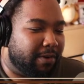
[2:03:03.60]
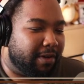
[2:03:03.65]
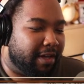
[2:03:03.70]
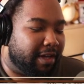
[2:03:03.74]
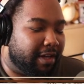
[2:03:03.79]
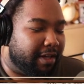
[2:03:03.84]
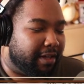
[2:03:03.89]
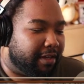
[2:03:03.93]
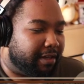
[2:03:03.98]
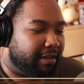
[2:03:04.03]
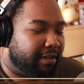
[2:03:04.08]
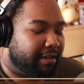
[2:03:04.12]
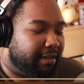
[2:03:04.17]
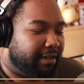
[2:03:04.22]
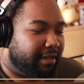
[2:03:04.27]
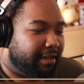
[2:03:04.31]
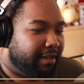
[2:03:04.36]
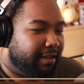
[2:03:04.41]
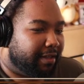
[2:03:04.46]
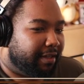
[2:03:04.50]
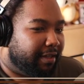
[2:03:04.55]
good.
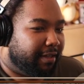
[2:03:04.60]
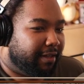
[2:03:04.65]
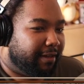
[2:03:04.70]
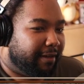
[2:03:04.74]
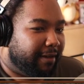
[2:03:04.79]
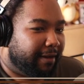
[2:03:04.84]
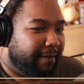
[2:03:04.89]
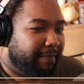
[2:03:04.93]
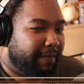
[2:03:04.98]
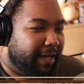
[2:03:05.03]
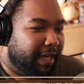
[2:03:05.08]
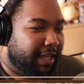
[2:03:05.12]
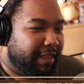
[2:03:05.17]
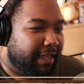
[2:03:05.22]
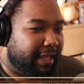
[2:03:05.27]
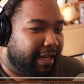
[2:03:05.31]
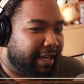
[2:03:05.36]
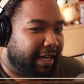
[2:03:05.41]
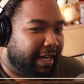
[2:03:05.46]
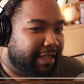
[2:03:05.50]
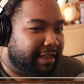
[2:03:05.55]
And
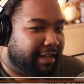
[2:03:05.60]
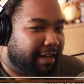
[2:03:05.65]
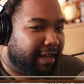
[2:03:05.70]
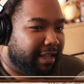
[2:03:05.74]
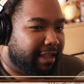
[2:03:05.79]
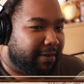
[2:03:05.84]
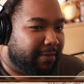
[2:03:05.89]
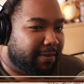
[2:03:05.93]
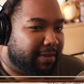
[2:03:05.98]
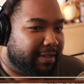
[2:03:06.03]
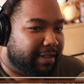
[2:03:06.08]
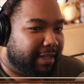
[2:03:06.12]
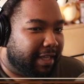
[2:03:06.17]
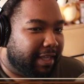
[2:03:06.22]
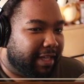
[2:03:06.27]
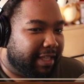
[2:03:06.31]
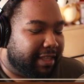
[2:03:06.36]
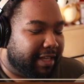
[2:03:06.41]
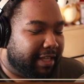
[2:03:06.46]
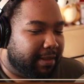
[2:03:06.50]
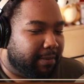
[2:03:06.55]
then I thought I
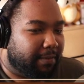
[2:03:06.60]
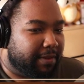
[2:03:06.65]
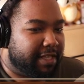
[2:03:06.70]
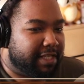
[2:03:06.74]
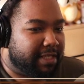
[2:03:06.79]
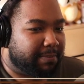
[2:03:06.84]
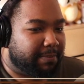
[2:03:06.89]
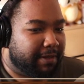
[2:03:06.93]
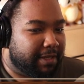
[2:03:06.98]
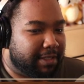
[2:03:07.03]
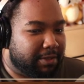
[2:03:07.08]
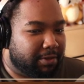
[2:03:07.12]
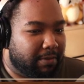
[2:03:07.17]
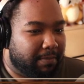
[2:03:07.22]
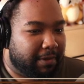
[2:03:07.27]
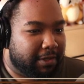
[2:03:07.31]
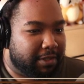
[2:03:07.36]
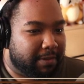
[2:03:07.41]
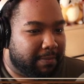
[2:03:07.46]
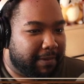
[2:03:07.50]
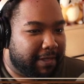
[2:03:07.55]
thought the one that split into a
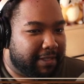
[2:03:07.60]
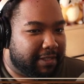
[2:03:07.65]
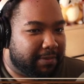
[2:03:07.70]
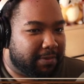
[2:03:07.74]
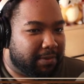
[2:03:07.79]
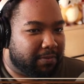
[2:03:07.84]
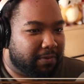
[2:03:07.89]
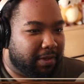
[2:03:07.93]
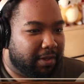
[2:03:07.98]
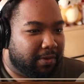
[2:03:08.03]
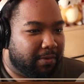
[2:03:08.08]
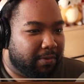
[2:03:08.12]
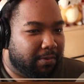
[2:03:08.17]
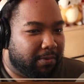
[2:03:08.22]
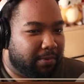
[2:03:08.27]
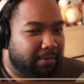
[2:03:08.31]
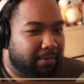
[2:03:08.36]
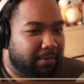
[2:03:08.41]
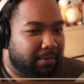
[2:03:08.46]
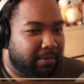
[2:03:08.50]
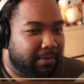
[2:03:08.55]
bunch of pieces was really
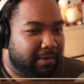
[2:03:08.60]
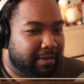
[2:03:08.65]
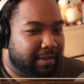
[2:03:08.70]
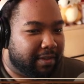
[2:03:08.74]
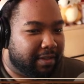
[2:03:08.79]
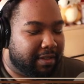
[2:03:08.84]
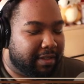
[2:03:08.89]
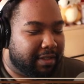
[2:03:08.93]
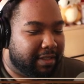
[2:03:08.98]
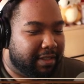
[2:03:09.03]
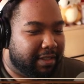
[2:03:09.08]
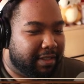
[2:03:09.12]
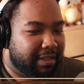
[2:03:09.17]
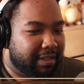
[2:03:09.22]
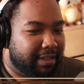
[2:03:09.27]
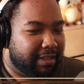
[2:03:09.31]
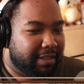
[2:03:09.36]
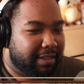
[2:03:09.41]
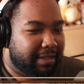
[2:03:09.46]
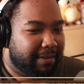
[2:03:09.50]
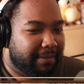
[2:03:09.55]
cool.
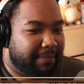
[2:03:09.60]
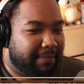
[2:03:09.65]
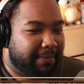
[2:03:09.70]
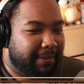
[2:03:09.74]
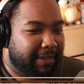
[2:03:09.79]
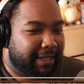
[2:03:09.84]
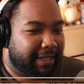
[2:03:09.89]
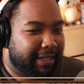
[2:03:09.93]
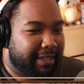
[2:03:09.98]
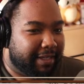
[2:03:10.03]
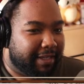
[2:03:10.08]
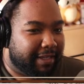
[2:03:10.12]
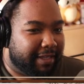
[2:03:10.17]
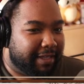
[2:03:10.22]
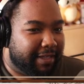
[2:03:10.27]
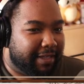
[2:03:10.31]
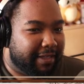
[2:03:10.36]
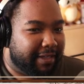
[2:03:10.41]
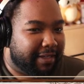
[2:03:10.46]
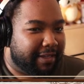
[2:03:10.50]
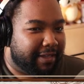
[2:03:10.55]
But
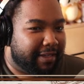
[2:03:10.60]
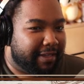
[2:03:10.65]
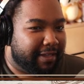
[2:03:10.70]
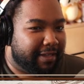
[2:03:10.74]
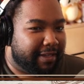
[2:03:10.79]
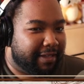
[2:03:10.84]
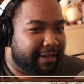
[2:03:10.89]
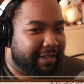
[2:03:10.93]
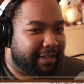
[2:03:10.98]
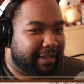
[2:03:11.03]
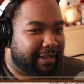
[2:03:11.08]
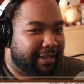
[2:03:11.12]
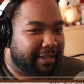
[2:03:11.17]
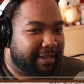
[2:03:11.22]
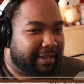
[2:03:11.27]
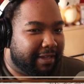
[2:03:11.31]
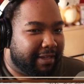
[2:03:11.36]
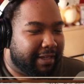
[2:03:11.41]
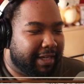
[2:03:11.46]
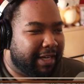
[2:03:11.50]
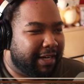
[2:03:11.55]

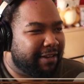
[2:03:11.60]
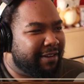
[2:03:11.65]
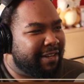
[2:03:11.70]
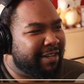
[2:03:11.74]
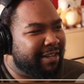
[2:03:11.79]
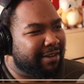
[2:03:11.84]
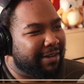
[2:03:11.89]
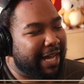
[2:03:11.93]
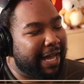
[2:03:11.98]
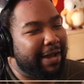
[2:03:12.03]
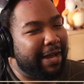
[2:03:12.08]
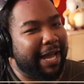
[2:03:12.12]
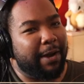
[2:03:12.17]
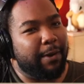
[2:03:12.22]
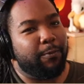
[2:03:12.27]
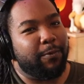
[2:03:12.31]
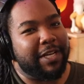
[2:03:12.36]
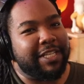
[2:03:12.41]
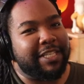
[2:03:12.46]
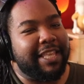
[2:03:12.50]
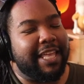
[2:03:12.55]
I don't know. I
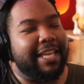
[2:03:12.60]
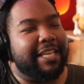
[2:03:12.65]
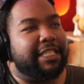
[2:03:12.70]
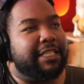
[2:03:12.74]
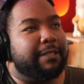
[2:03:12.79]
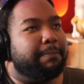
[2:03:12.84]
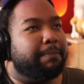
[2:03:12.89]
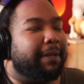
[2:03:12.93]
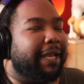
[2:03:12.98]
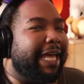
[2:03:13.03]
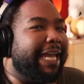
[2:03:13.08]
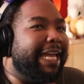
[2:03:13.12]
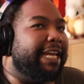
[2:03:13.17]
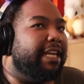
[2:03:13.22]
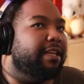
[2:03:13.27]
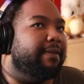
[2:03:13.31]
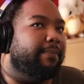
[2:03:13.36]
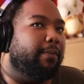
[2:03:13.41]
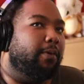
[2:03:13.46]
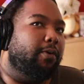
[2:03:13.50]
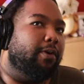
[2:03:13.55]
wish they
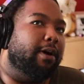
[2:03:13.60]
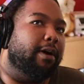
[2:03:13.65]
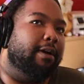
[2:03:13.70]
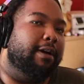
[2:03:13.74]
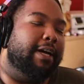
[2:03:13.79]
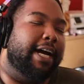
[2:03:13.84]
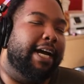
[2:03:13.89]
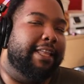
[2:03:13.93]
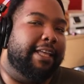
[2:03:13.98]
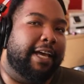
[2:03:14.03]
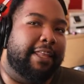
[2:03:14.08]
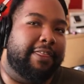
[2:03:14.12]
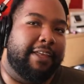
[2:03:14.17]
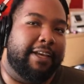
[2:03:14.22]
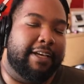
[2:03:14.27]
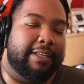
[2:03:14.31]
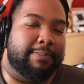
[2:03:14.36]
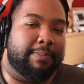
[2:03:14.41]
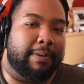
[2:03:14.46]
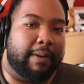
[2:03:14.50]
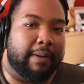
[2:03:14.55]
explained more. I think
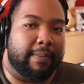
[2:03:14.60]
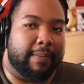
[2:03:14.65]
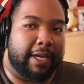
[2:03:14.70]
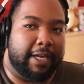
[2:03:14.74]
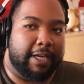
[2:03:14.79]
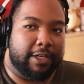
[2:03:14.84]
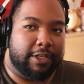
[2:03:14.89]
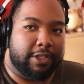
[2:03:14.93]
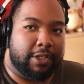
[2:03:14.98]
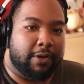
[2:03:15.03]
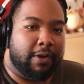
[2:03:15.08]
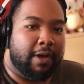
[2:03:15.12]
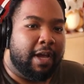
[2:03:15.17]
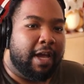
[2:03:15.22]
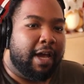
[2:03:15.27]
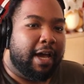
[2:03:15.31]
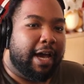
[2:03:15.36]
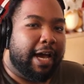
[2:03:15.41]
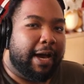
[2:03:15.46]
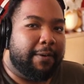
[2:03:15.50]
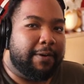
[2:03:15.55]
that's probably my issue.
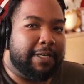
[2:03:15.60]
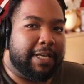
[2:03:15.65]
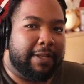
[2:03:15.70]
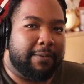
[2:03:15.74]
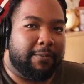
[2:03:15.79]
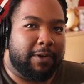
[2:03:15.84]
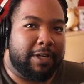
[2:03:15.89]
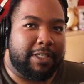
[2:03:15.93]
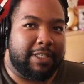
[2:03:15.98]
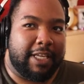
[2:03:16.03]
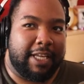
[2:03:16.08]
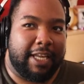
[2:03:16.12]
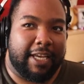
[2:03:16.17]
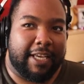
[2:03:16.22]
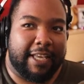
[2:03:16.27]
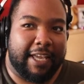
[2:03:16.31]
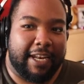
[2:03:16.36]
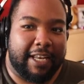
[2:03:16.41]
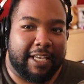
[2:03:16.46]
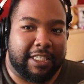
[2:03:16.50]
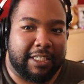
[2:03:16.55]
I wish they
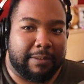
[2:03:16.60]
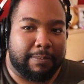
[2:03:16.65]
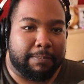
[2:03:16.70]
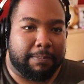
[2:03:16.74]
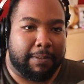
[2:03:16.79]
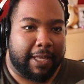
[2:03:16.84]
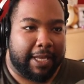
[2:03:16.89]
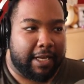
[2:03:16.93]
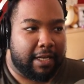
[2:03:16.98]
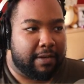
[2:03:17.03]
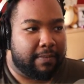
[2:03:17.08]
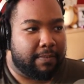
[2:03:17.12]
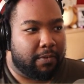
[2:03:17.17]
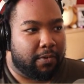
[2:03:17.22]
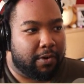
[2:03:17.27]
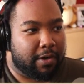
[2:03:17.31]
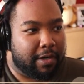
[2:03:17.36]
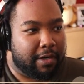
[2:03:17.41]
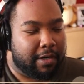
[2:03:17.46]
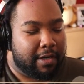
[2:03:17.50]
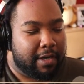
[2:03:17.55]
had explained
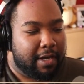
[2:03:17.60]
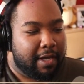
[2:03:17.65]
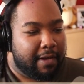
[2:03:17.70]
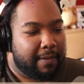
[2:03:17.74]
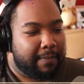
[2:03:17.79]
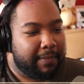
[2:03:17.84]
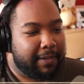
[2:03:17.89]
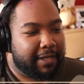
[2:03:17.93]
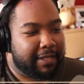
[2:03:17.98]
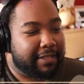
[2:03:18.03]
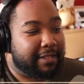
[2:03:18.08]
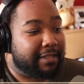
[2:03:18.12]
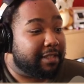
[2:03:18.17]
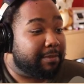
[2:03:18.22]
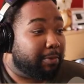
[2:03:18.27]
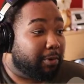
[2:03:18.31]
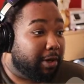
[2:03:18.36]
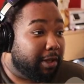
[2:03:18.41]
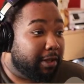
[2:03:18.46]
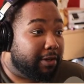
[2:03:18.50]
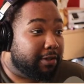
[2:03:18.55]
more, because
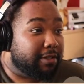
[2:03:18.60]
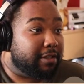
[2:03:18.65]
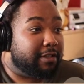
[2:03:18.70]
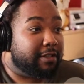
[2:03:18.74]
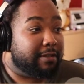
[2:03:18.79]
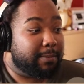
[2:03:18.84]
spoilers.